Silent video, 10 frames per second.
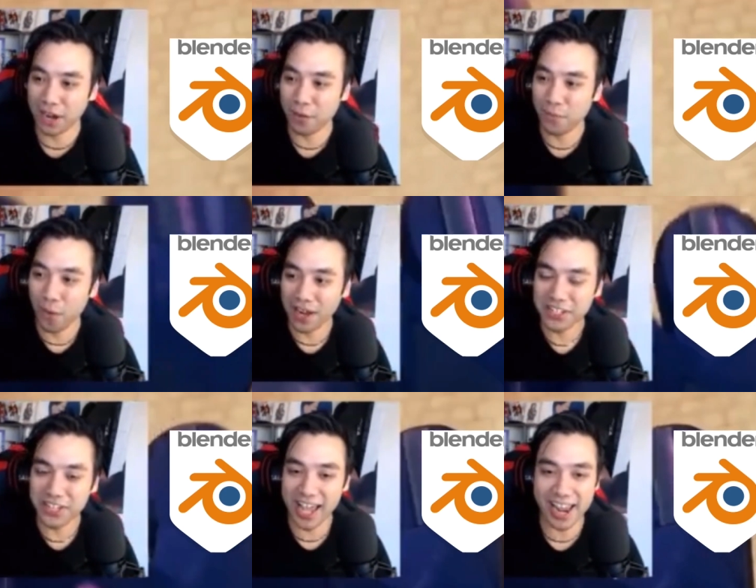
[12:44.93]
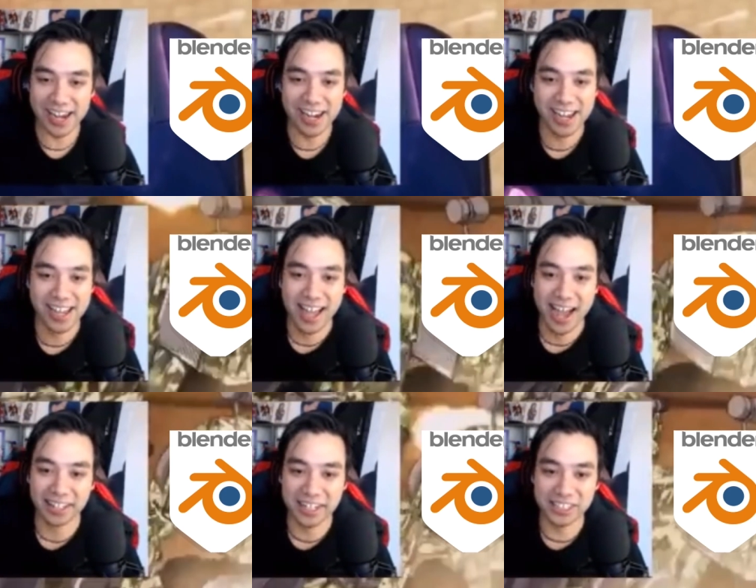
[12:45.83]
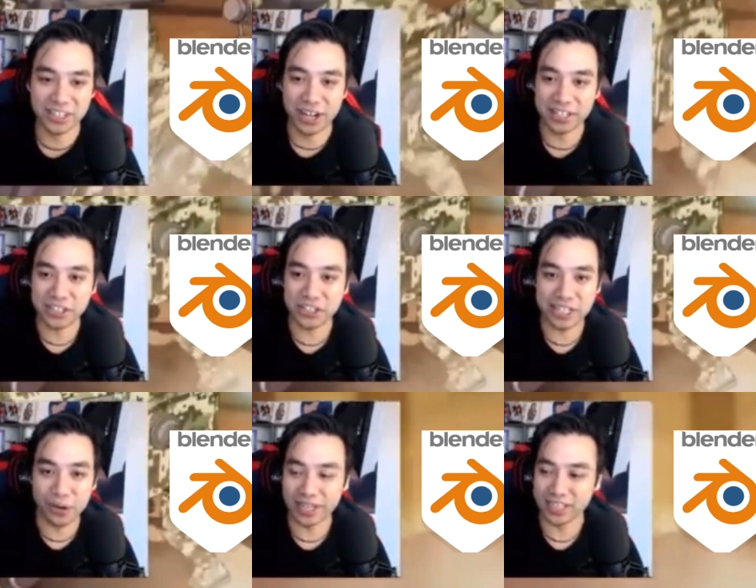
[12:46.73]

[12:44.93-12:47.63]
one day and decided to sell it to